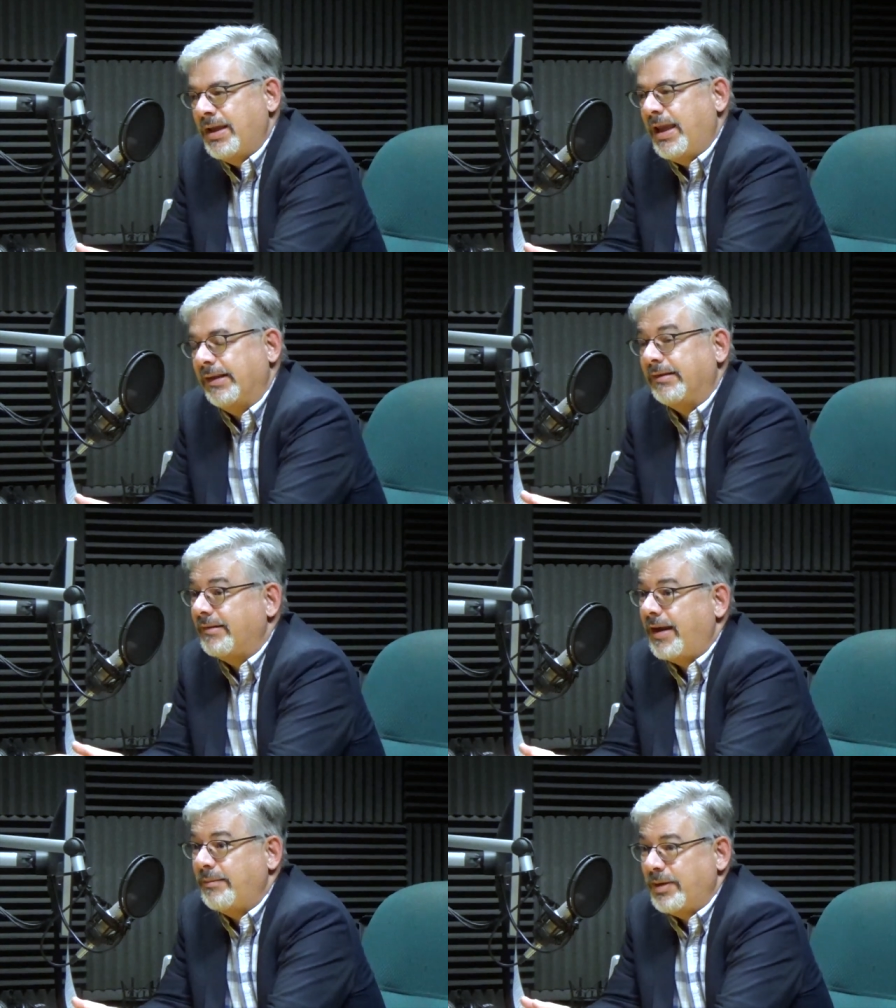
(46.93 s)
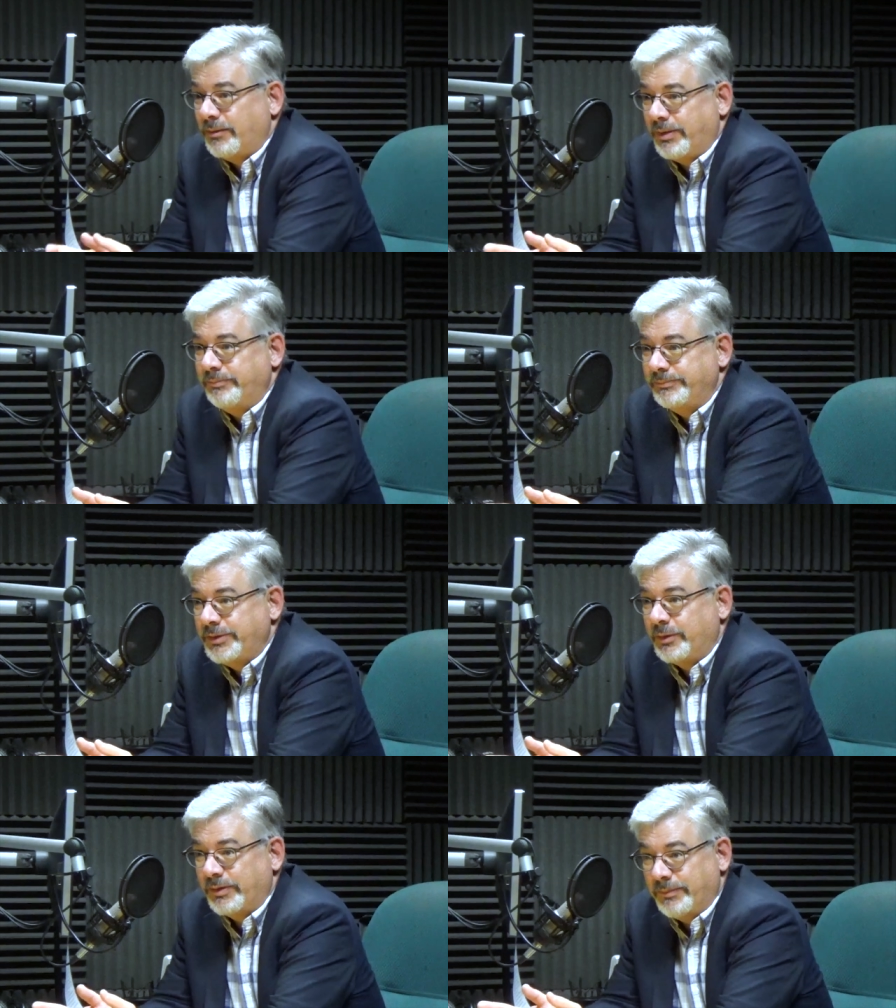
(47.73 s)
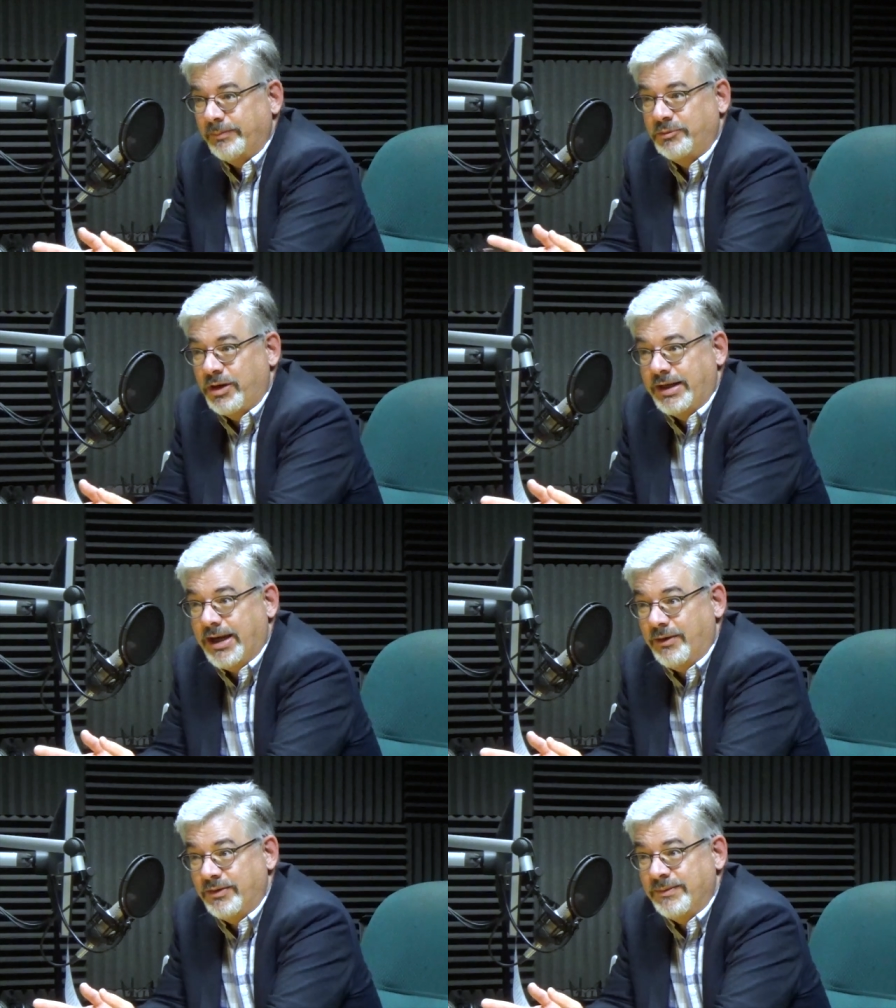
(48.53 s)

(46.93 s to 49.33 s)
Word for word: At the time, though, I'm, you know, I'm gray-haired.